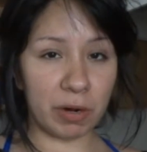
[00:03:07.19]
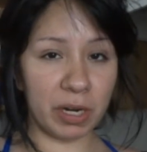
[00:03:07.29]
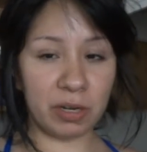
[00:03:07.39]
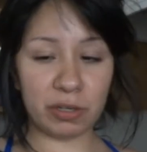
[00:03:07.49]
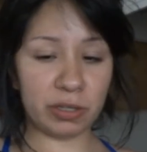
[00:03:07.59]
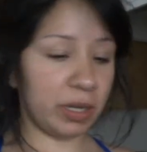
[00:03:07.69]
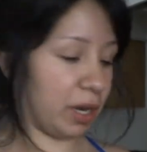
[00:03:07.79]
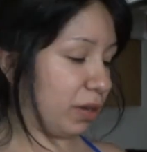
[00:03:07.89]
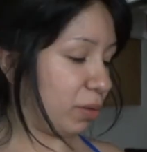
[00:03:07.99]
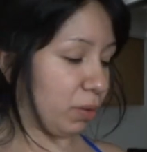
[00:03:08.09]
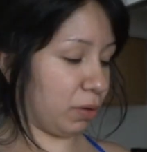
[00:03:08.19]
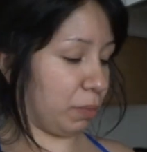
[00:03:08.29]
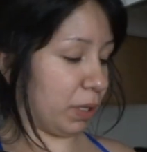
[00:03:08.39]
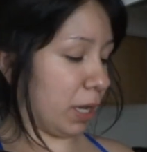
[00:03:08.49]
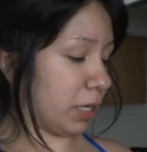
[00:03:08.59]
I usually kind of do a little
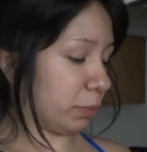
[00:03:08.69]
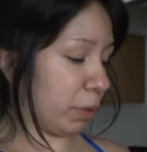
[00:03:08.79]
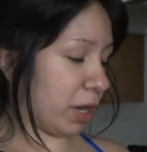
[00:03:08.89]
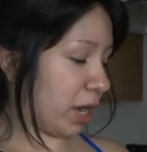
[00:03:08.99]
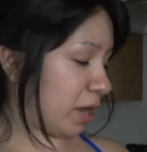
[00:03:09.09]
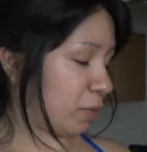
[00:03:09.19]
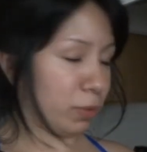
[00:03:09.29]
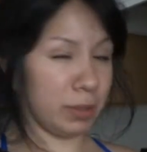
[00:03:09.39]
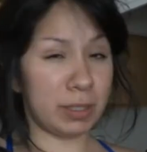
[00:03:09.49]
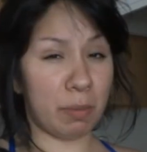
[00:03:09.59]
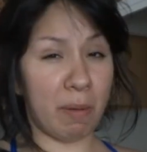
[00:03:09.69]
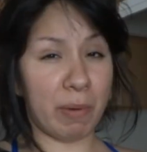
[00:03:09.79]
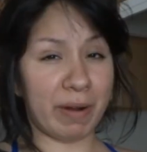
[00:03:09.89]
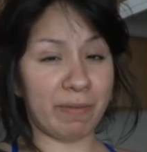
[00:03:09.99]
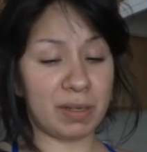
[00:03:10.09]
bit less, but I had a really small
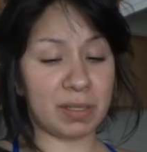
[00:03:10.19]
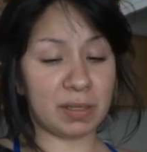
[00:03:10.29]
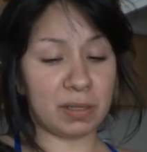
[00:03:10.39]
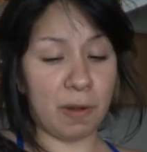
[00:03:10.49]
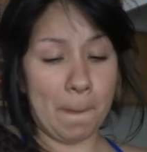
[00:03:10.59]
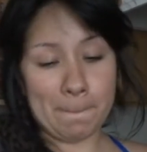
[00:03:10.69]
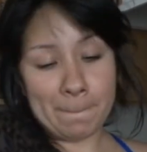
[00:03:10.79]
breakfast, so